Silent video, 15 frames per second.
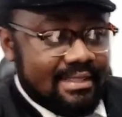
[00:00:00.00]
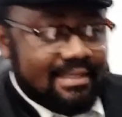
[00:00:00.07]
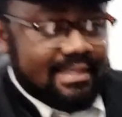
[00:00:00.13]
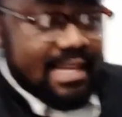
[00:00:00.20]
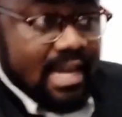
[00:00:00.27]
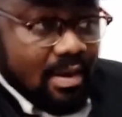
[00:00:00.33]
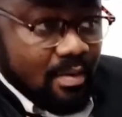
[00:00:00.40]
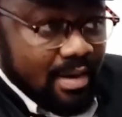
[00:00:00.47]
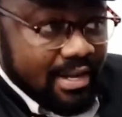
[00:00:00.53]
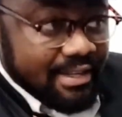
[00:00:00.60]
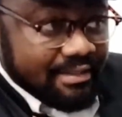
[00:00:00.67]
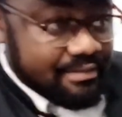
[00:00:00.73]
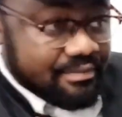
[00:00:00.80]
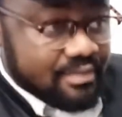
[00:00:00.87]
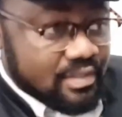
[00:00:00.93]
Tower.
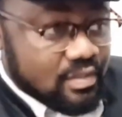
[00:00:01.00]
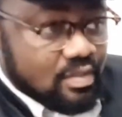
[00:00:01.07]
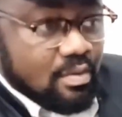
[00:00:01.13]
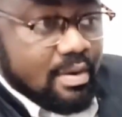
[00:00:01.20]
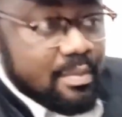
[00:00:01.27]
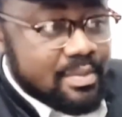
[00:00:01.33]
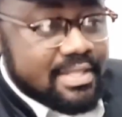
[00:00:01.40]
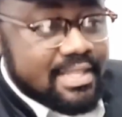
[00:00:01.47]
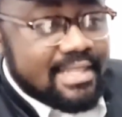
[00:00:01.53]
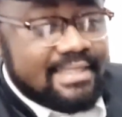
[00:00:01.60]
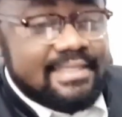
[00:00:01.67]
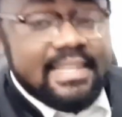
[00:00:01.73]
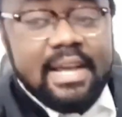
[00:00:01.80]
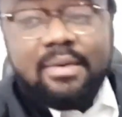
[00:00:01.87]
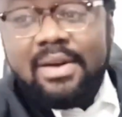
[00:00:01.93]
So when we say
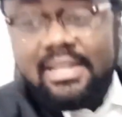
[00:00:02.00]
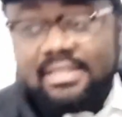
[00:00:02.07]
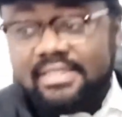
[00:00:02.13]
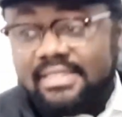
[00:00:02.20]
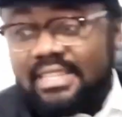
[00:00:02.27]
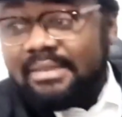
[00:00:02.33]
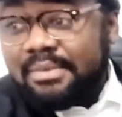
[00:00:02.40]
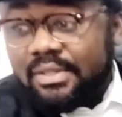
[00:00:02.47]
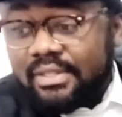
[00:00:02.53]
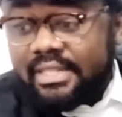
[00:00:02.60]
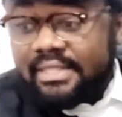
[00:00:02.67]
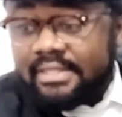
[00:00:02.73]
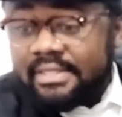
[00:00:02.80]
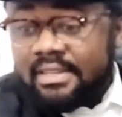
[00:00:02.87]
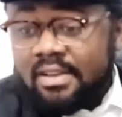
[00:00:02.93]
tower system
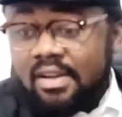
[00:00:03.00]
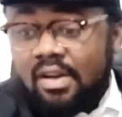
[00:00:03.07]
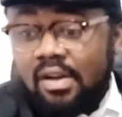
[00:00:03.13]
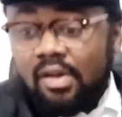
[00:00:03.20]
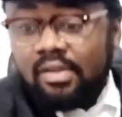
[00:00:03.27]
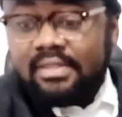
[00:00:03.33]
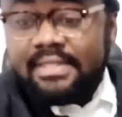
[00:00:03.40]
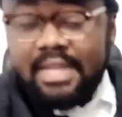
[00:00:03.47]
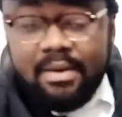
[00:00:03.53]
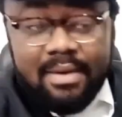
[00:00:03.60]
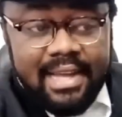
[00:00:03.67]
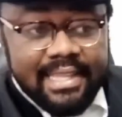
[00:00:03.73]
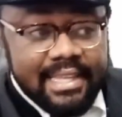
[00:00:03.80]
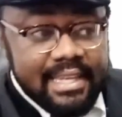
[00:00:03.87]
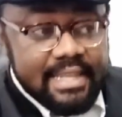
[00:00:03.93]
unit or
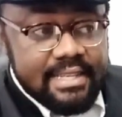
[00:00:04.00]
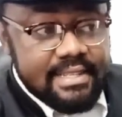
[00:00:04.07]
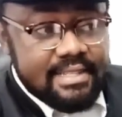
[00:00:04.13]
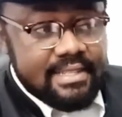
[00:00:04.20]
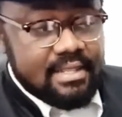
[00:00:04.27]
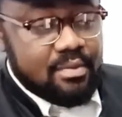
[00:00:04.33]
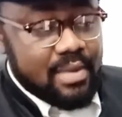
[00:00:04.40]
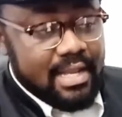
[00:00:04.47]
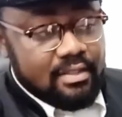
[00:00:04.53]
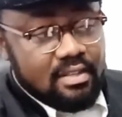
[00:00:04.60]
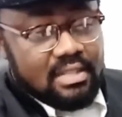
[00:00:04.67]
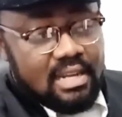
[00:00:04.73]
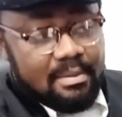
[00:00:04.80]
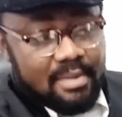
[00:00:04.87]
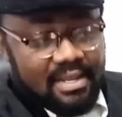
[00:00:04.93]
tower case, we are
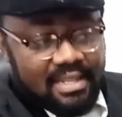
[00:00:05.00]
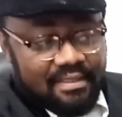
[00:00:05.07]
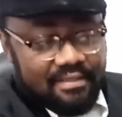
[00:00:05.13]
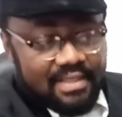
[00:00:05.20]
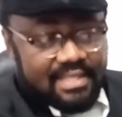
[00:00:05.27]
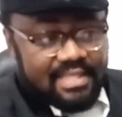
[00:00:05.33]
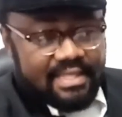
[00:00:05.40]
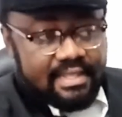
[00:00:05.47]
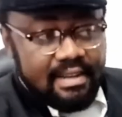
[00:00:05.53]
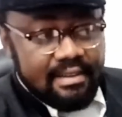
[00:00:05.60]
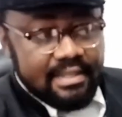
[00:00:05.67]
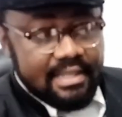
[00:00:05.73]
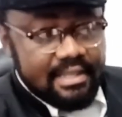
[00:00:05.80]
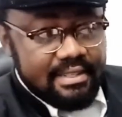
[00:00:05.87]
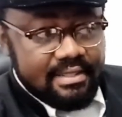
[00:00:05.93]
talking about the vertical
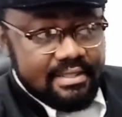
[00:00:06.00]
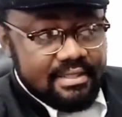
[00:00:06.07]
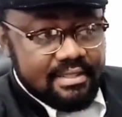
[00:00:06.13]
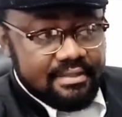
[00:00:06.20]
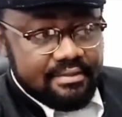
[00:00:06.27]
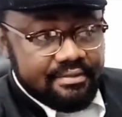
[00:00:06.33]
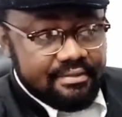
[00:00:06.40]
case.